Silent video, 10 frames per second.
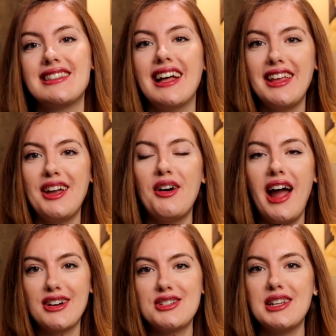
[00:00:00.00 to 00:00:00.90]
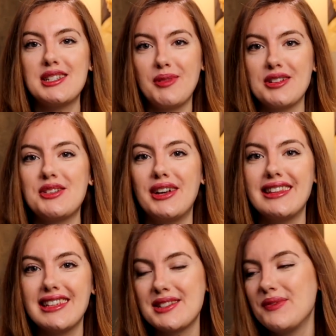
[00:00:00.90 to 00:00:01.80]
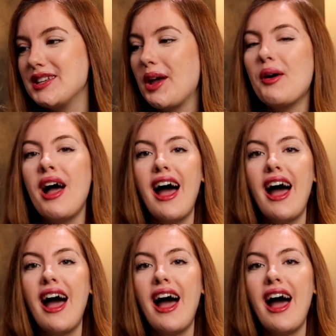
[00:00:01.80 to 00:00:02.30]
that they are actually sponsoring this video.